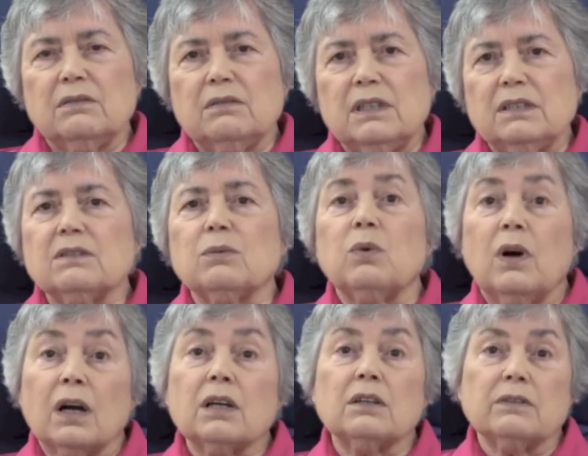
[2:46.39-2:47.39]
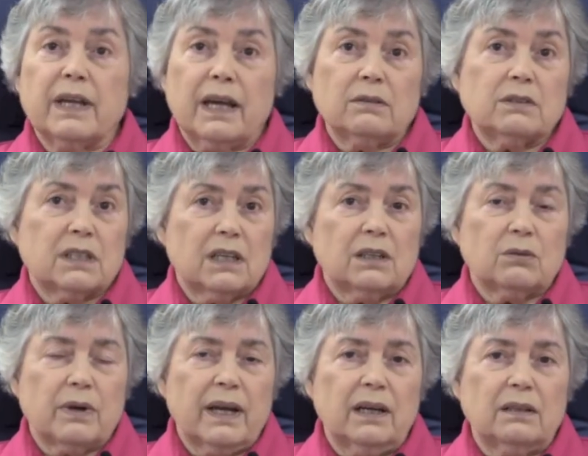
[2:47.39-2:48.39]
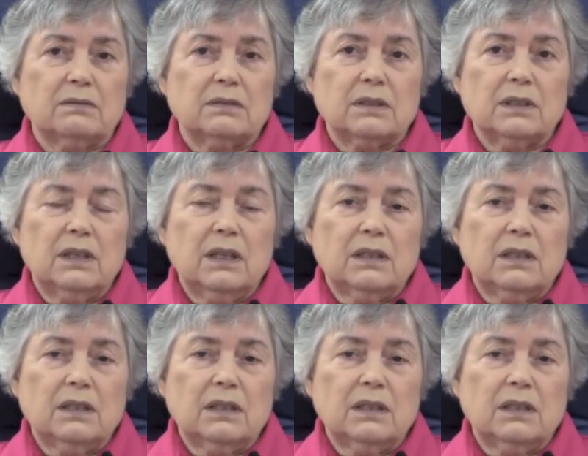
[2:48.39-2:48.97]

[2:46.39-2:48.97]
needs a walker now to get around.